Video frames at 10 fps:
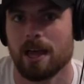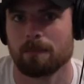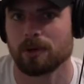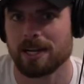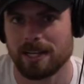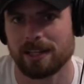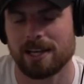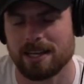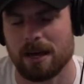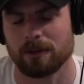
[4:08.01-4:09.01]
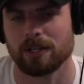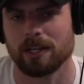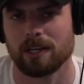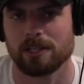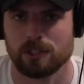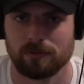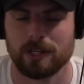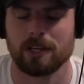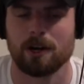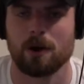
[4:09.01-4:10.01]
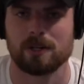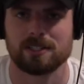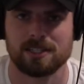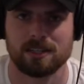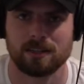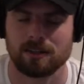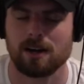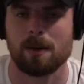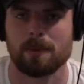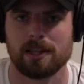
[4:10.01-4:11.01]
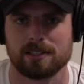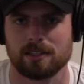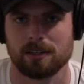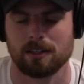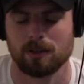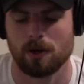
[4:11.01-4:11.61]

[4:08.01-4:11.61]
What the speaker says: And breaking that down and looking at each video and seeing the comments and,